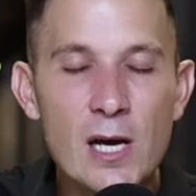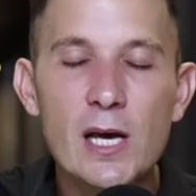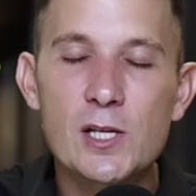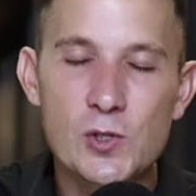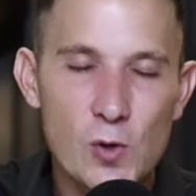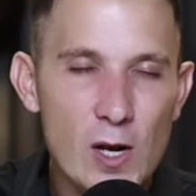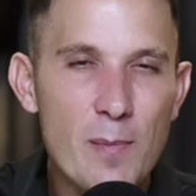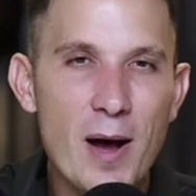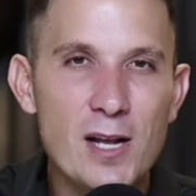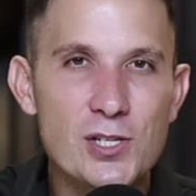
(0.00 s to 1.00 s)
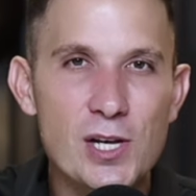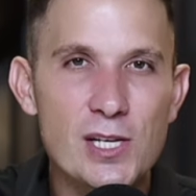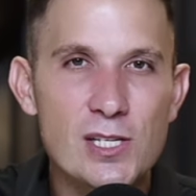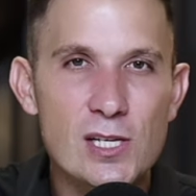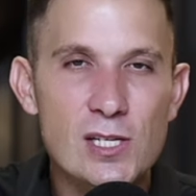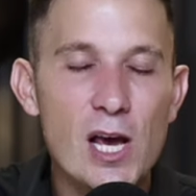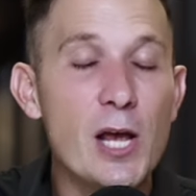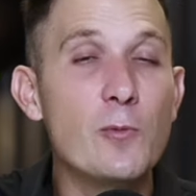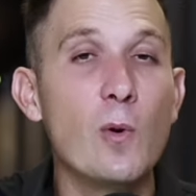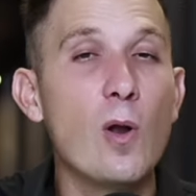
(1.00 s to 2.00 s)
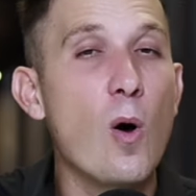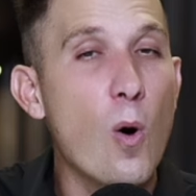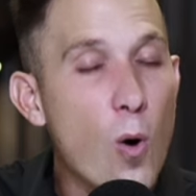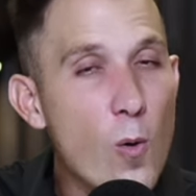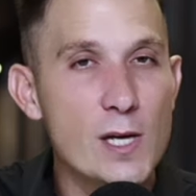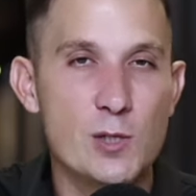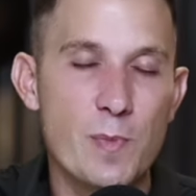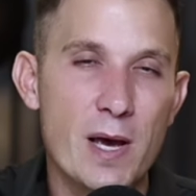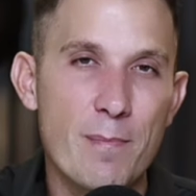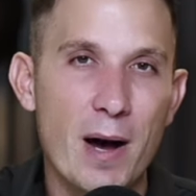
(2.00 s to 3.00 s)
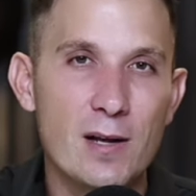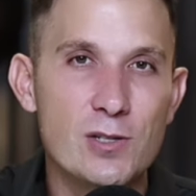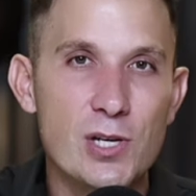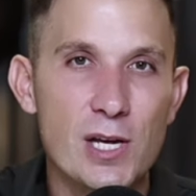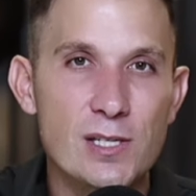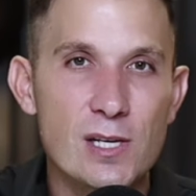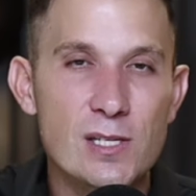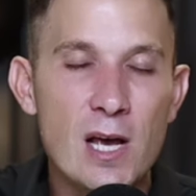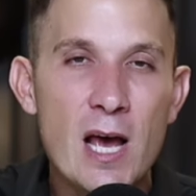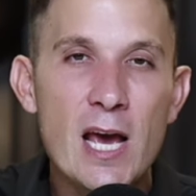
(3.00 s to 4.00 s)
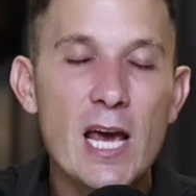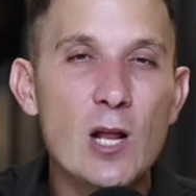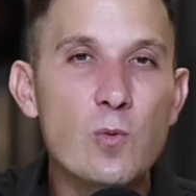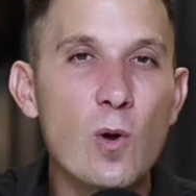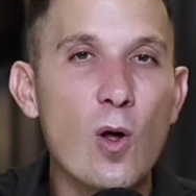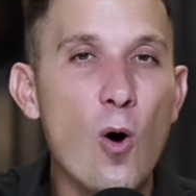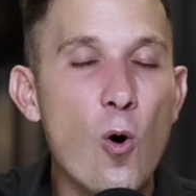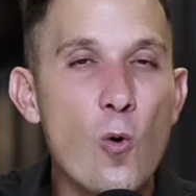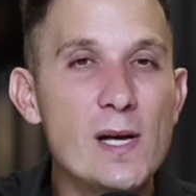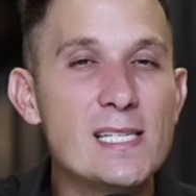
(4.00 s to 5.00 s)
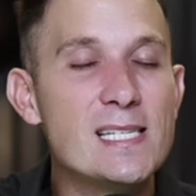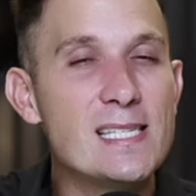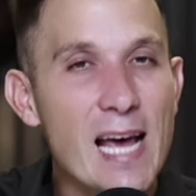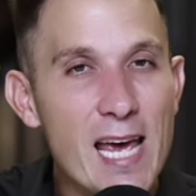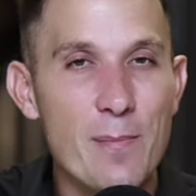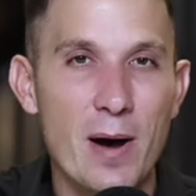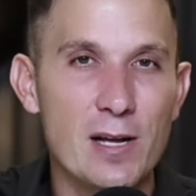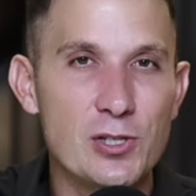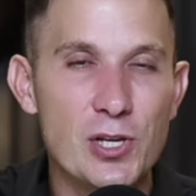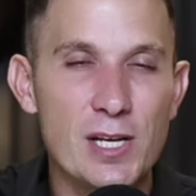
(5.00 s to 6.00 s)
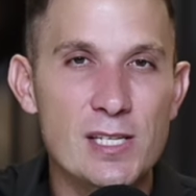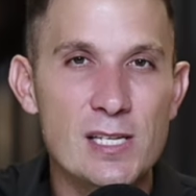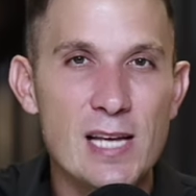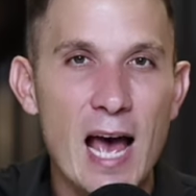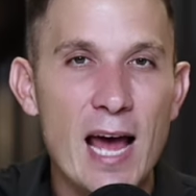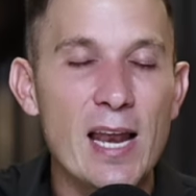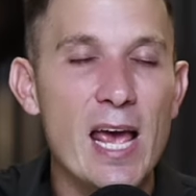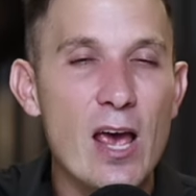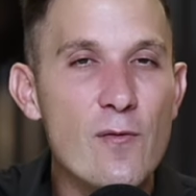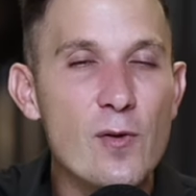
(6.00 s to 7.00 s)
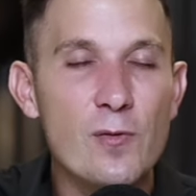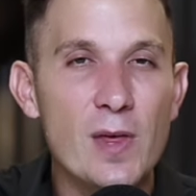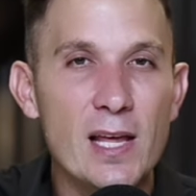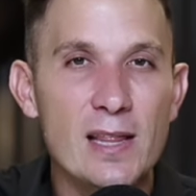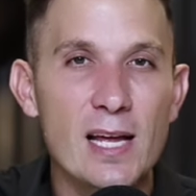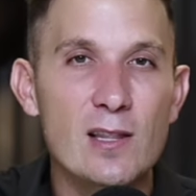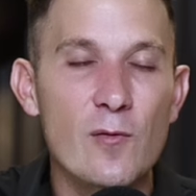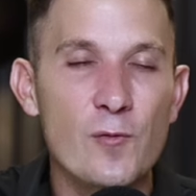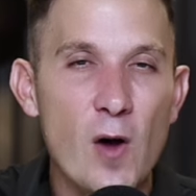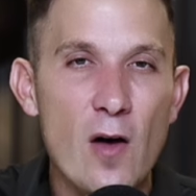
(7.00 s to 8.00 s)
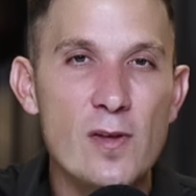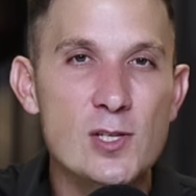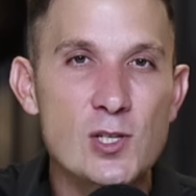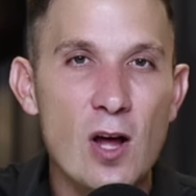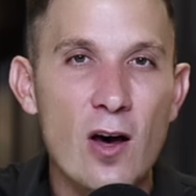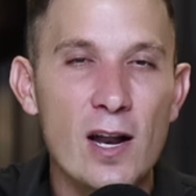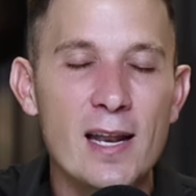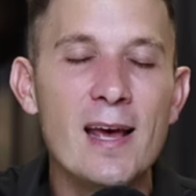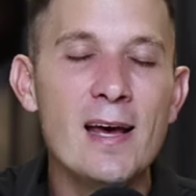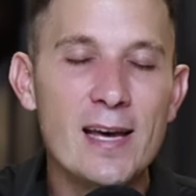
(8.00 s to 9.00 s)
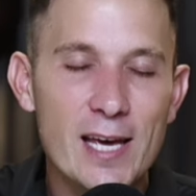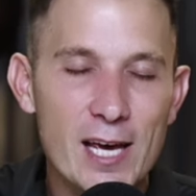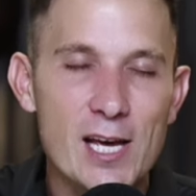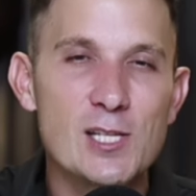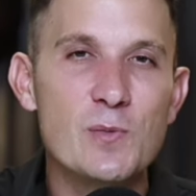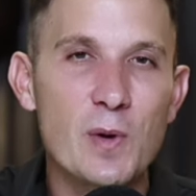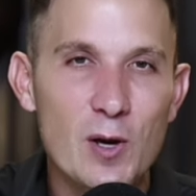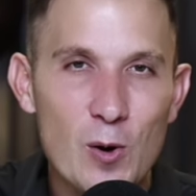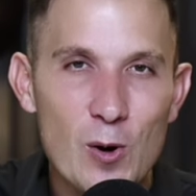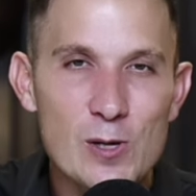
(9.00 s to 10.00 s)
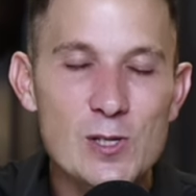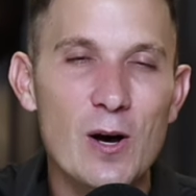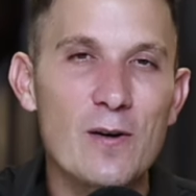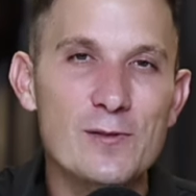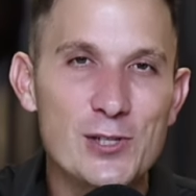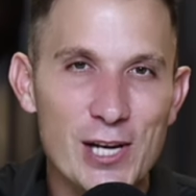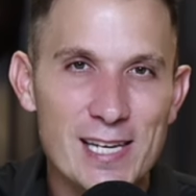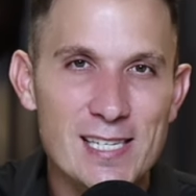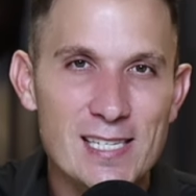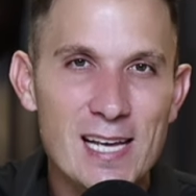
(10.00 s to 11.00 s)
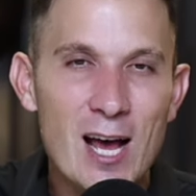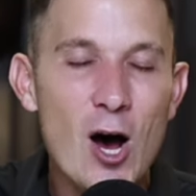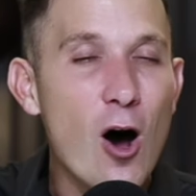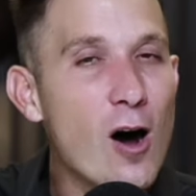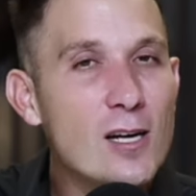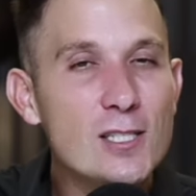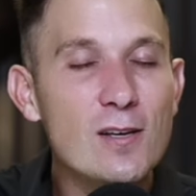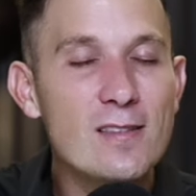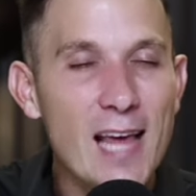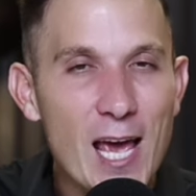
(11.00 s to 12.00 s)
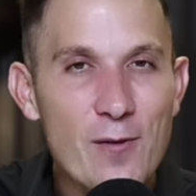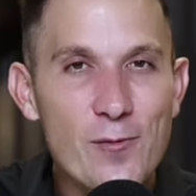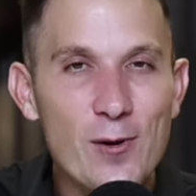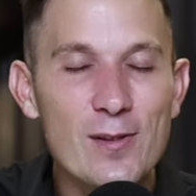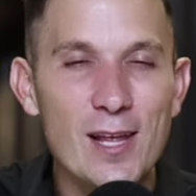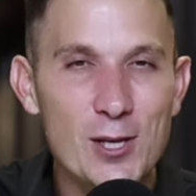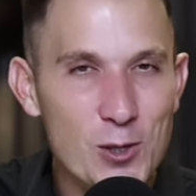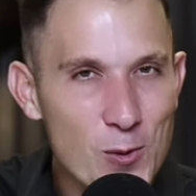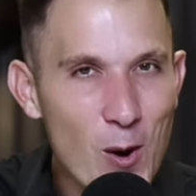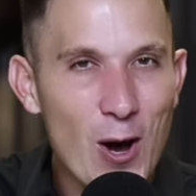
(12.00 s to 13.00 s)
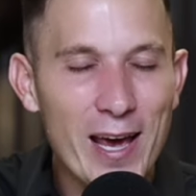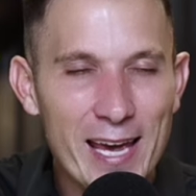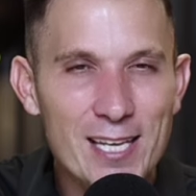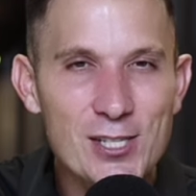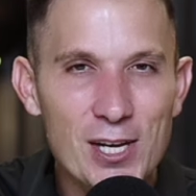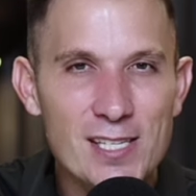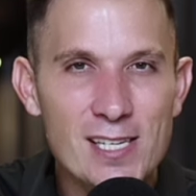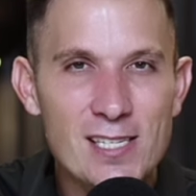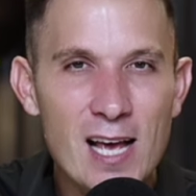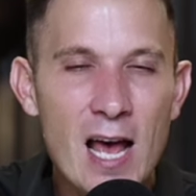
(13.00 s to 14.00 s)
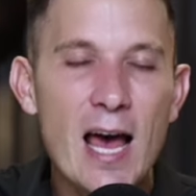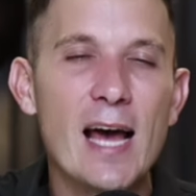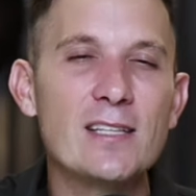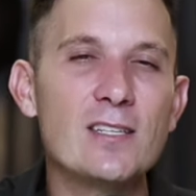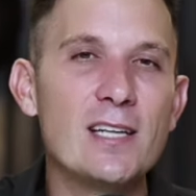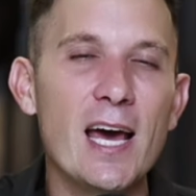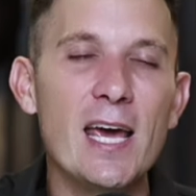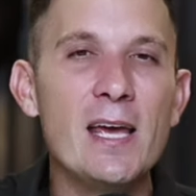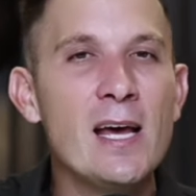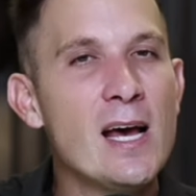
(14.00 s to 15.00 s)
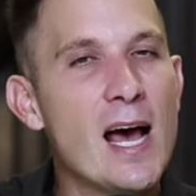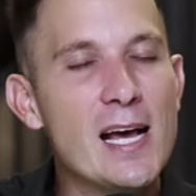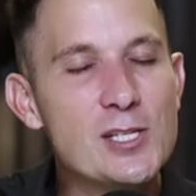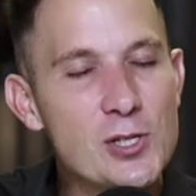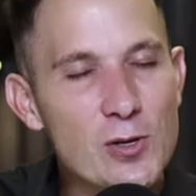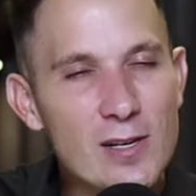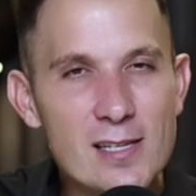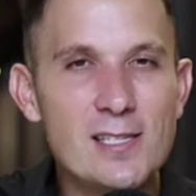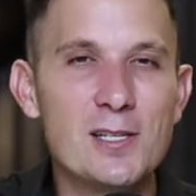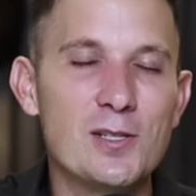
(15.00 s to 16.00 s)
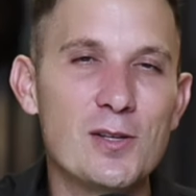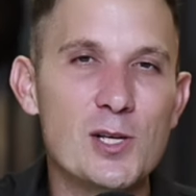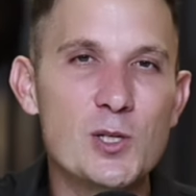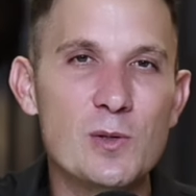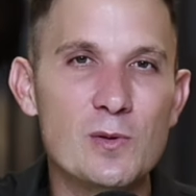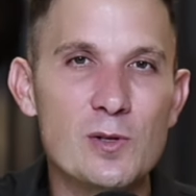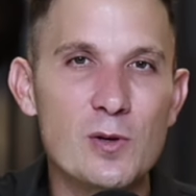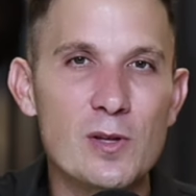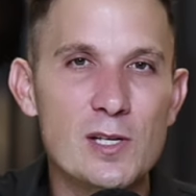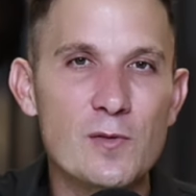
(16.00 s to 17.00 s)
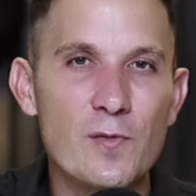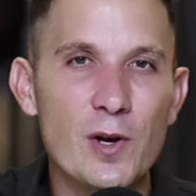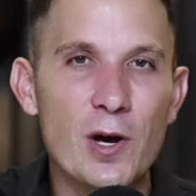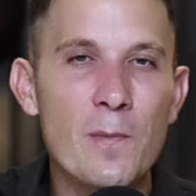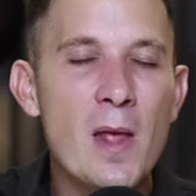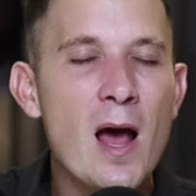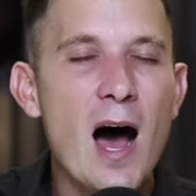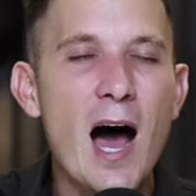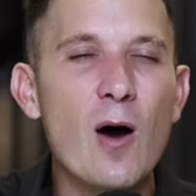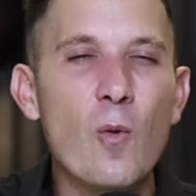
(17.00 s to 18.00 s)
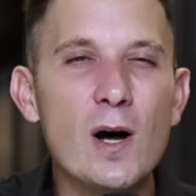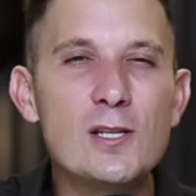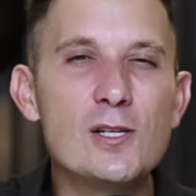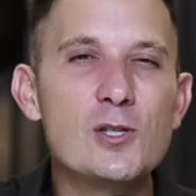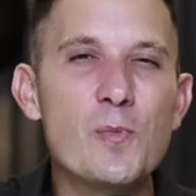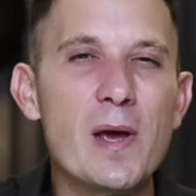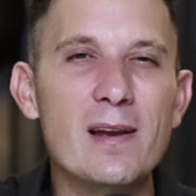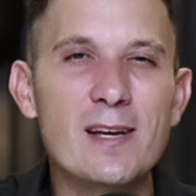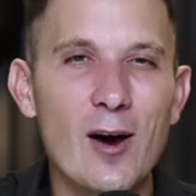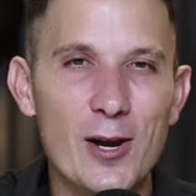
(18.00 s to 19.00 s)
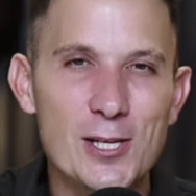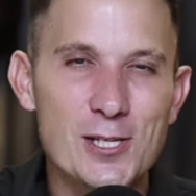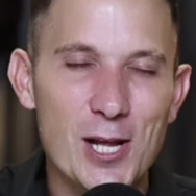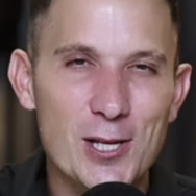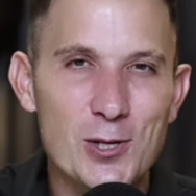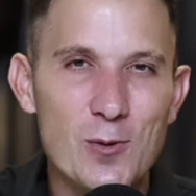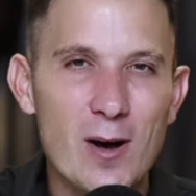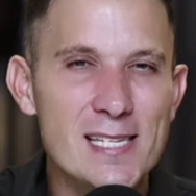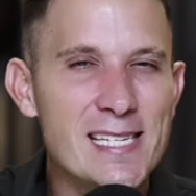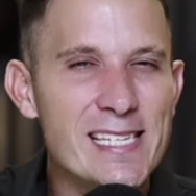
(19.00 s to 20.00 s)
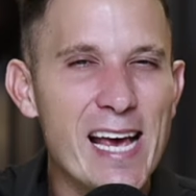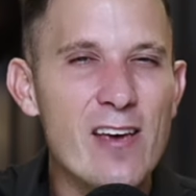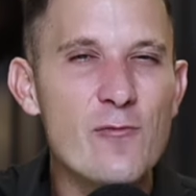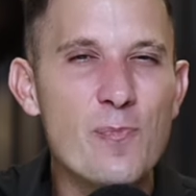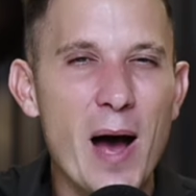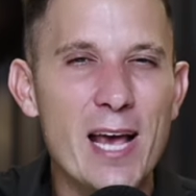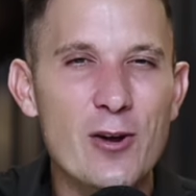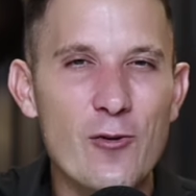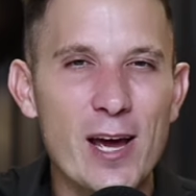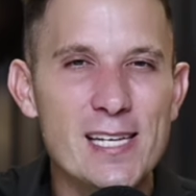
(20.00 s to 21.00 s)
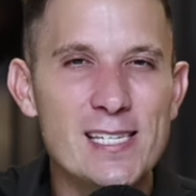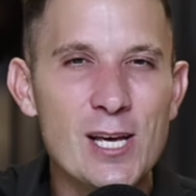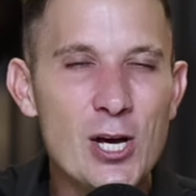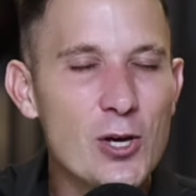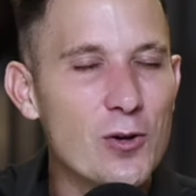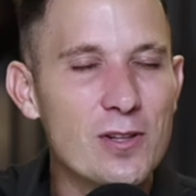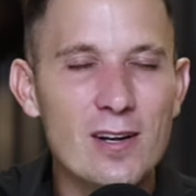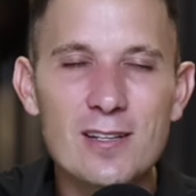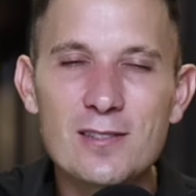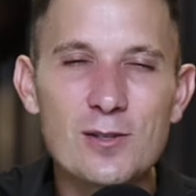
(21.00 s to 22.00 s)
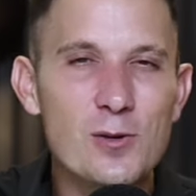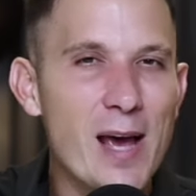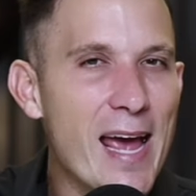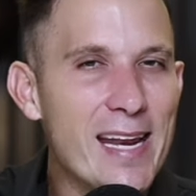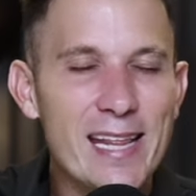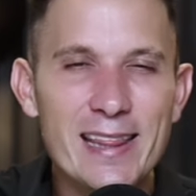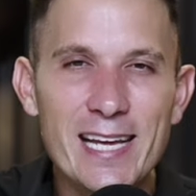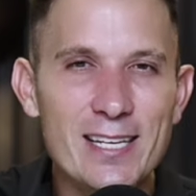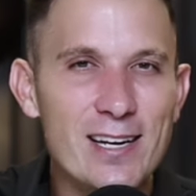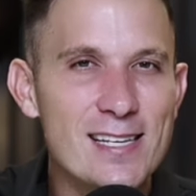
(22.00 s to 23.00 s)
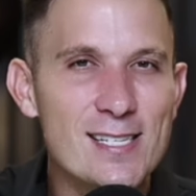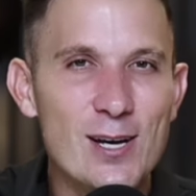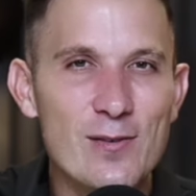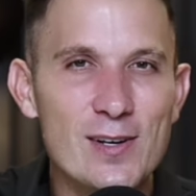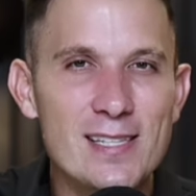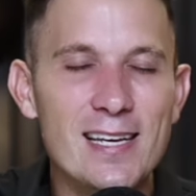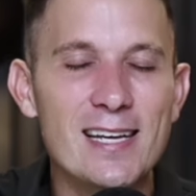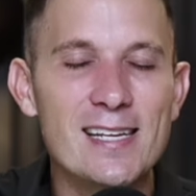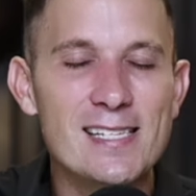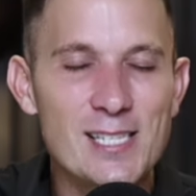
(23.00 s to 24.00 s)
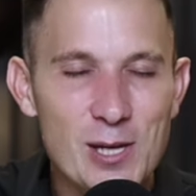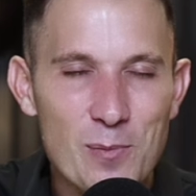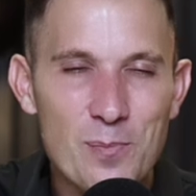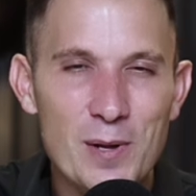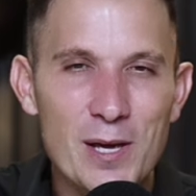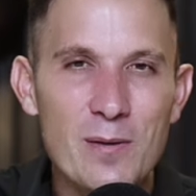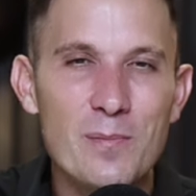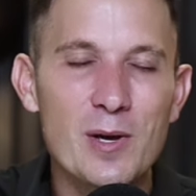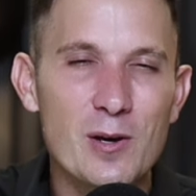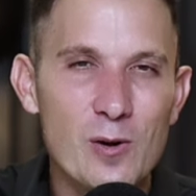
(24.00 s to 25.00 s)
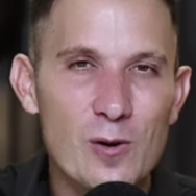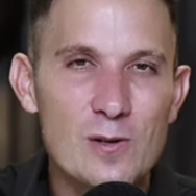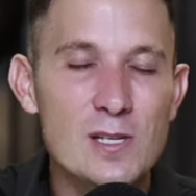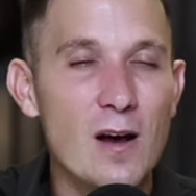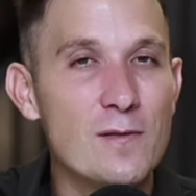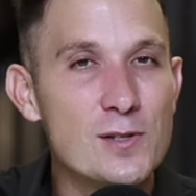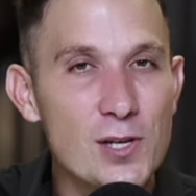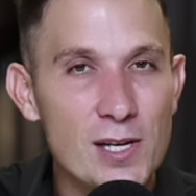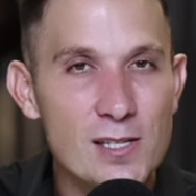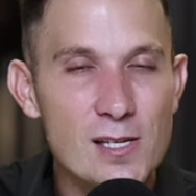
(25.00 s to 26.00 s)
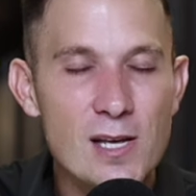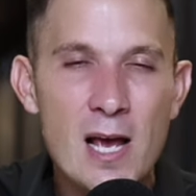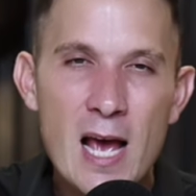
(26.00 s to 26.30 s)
It's all about Jesus. It will always be about Jesus. It will always stay about Jesus. And everything that the Father started is because of Jesus. Aren't you thankful that you are in Jesus? And today, as you listen to this to this video, I want you to be encouraged that you are saved by grace. You didn't do anything to deserve it. It is simply because of Jesus.